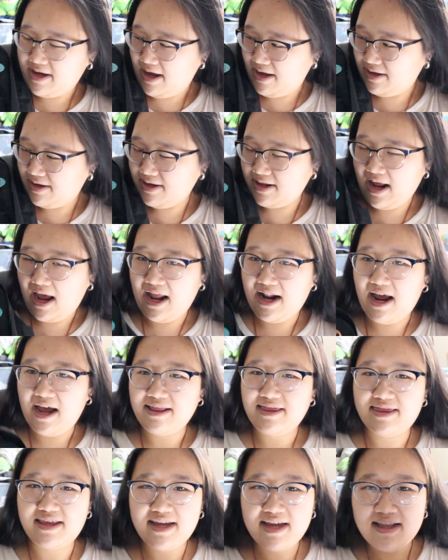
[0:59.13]
Kånken, and I
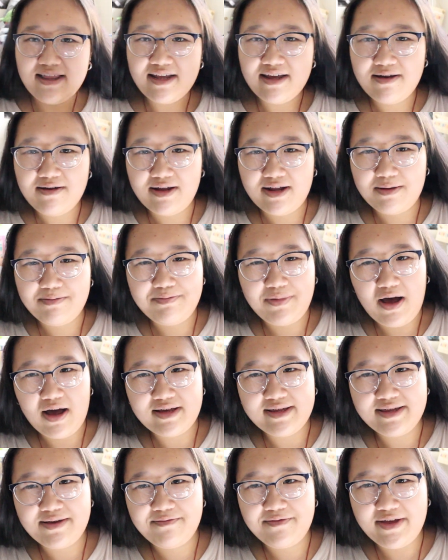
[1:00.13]
did an
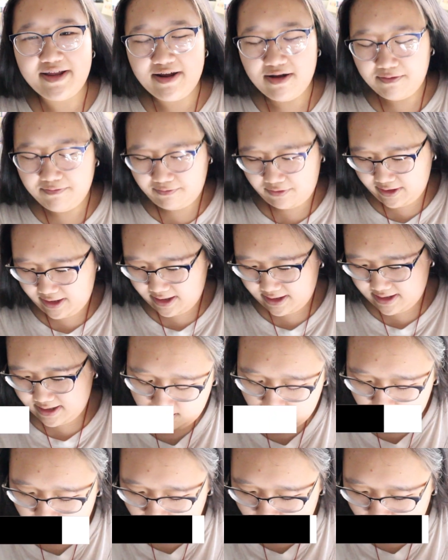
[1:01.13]
unboxing video for this.